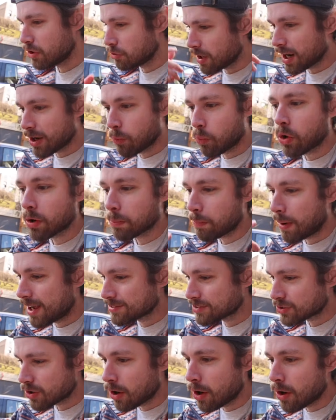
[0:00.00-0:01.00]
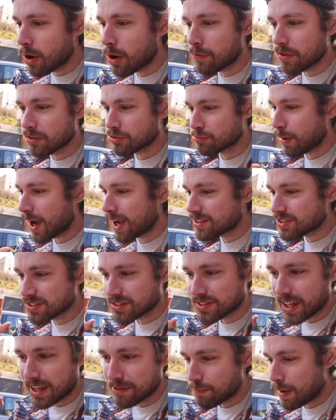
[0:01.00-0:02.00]
you gotta work past all the spices
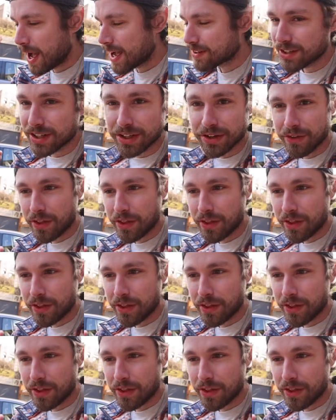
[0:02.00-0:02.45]
they've packed into